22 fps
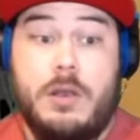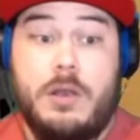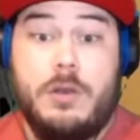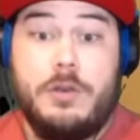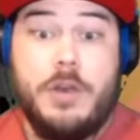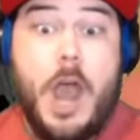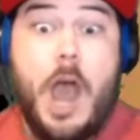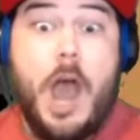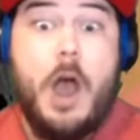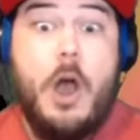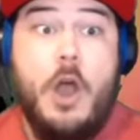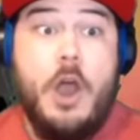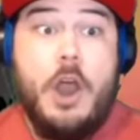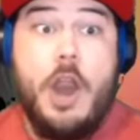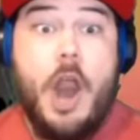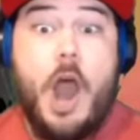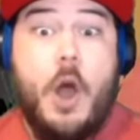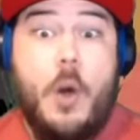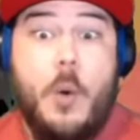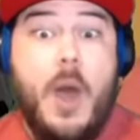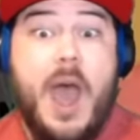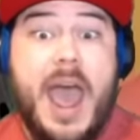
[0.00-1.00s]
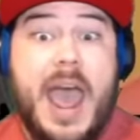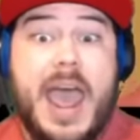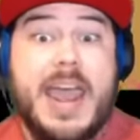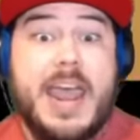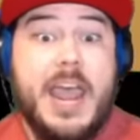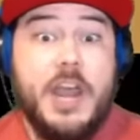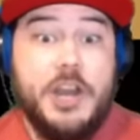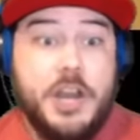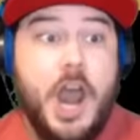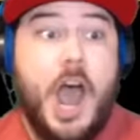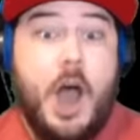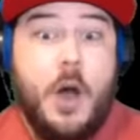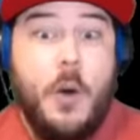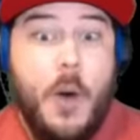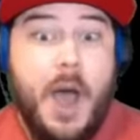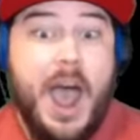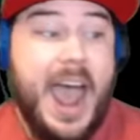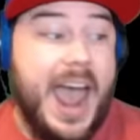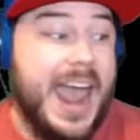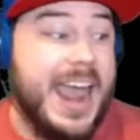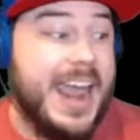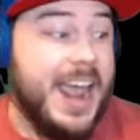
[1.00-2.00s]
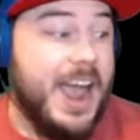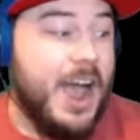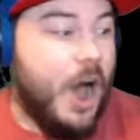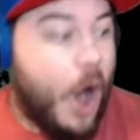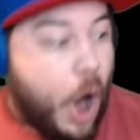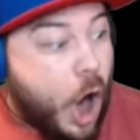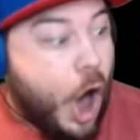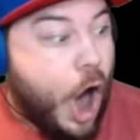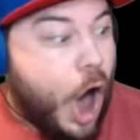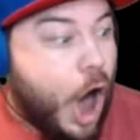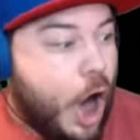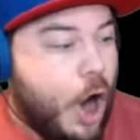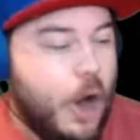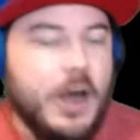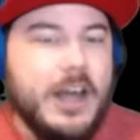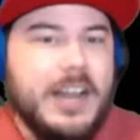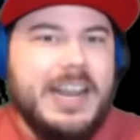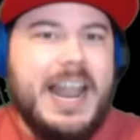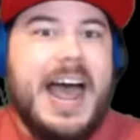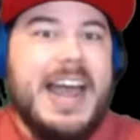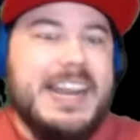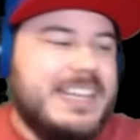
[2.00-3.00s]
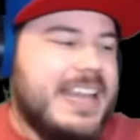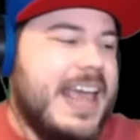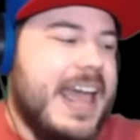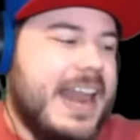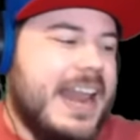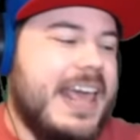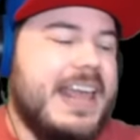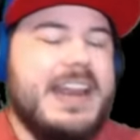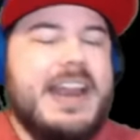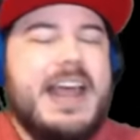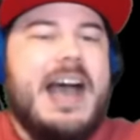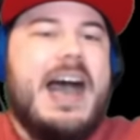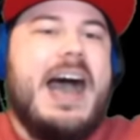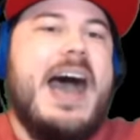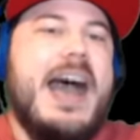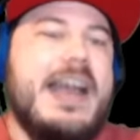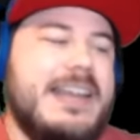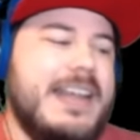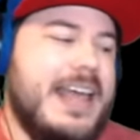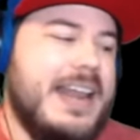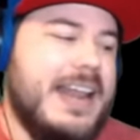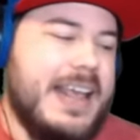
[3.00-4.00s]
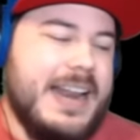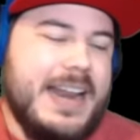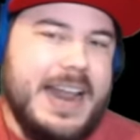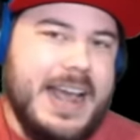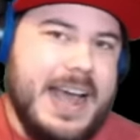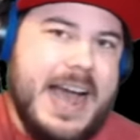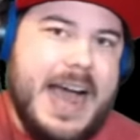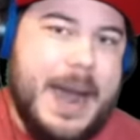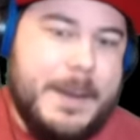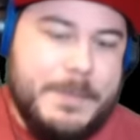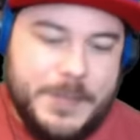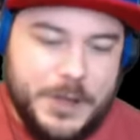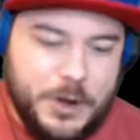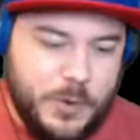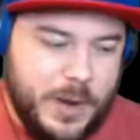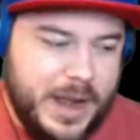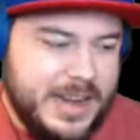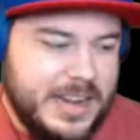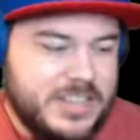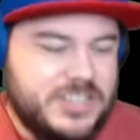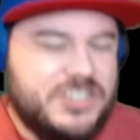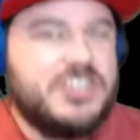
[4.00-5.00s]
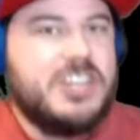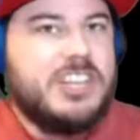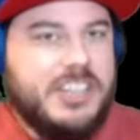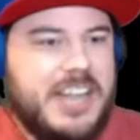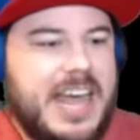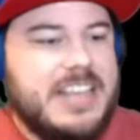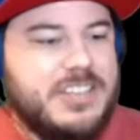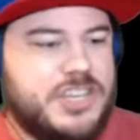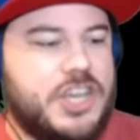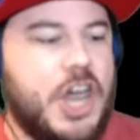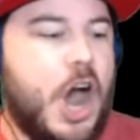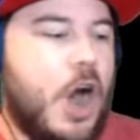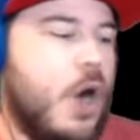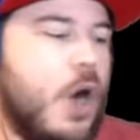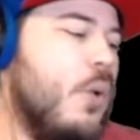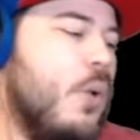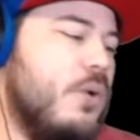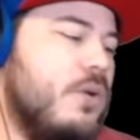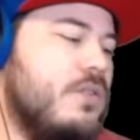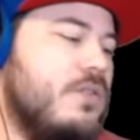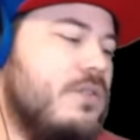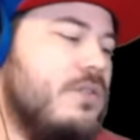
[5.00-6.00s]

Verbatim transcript: No! No way! No way! Oh! I did it! I did it! I'm the greatest. Let's go.